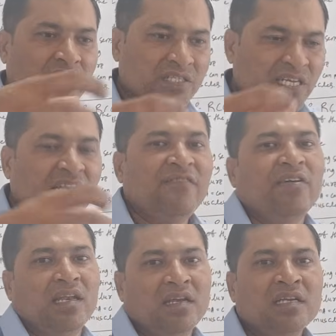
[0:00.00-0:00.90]
the
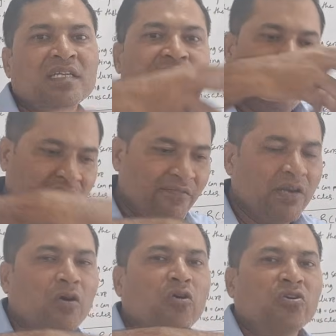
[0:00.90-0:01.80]

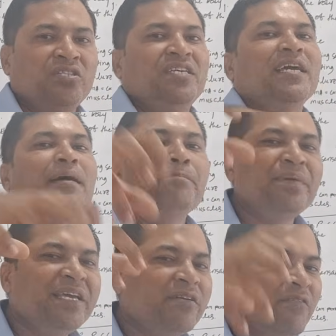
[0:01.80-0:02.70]
level or the
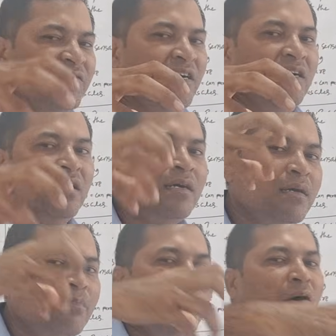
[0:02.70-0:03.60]
ampere of the
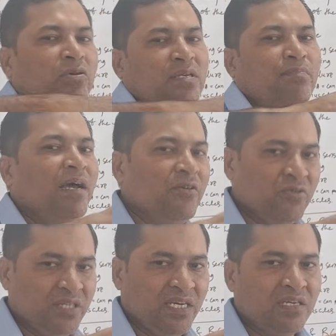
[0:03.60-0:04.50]
power supply
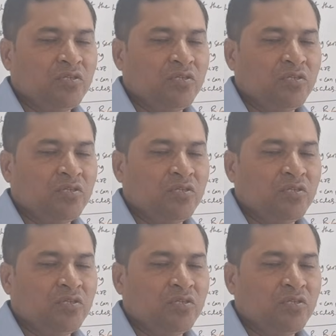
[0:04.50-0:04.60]
over there.